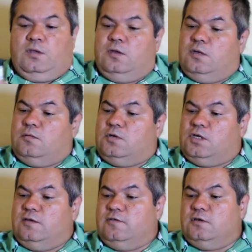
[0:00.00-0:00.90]
And I'm going to
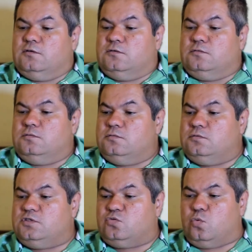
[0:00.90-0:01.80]
give it a little
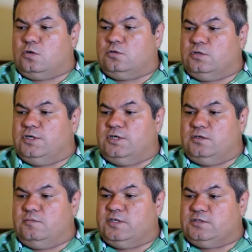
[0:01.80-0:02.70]
swirl here,
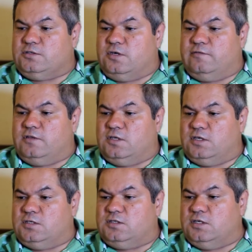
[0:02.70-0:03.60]
make sure everything
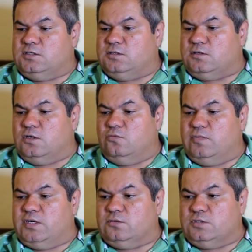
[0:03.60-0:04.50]
gets nice and
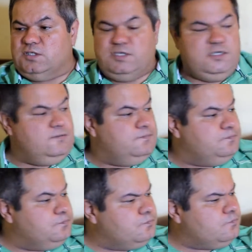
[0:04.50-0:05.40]
commingled in there.
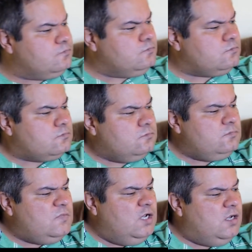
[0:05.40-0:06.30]

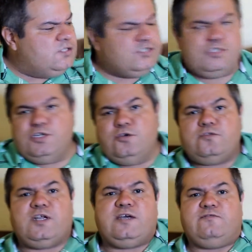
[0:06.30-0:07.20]
I should note
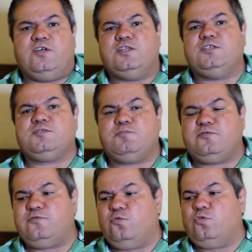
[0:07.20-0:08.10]
that I have done this
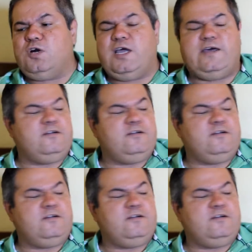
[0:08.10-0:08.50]
before. I